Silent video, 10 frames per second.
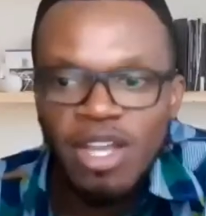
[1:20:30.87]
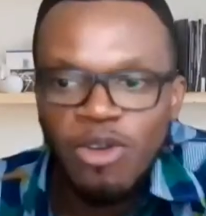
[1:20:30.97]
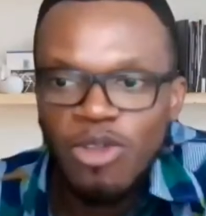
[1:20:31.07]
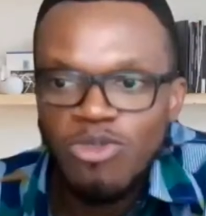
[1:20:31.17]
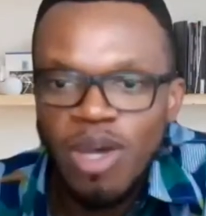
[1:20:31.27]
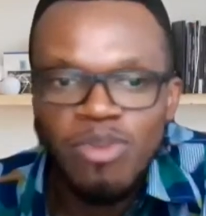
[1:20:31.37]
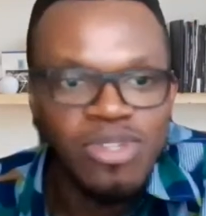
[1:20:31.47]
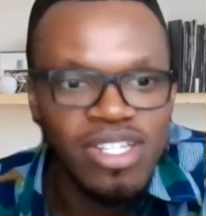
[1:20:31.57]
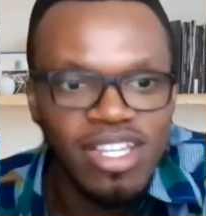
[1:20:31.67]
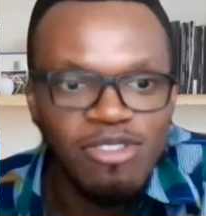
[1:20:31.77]
going to
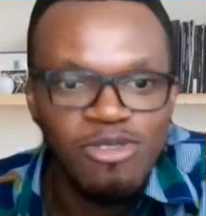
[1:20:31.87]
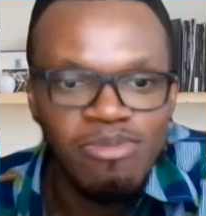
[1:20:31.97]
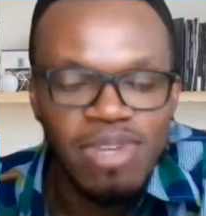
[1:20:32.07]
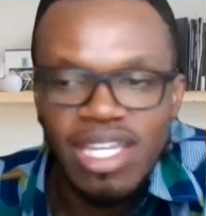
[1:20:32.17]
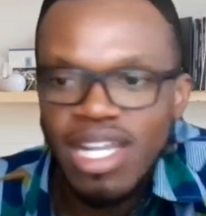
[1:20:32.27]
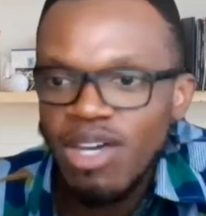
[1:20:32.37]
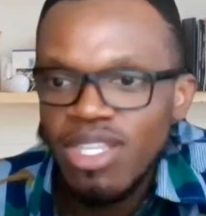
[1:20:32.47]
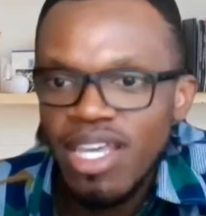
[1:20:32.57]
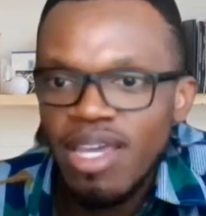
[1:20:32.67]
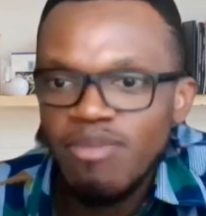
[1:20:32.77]
appreciate you making our
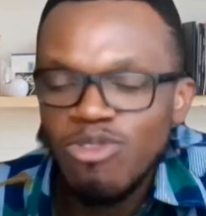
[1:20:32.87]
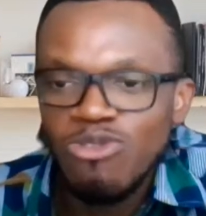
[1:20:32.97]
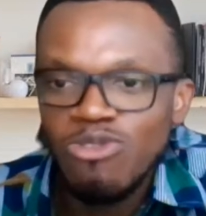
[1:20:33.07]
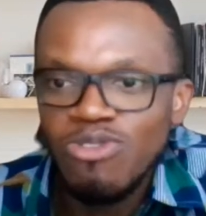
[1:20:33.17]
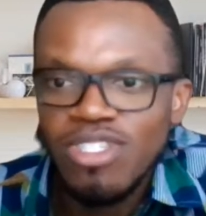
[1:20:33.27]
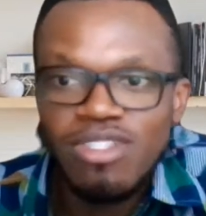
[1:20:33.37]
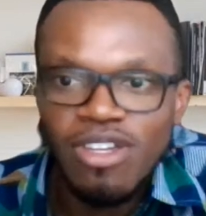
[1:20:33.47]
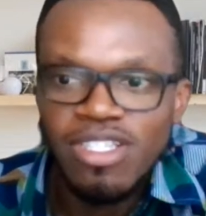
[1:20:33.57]
time to discuss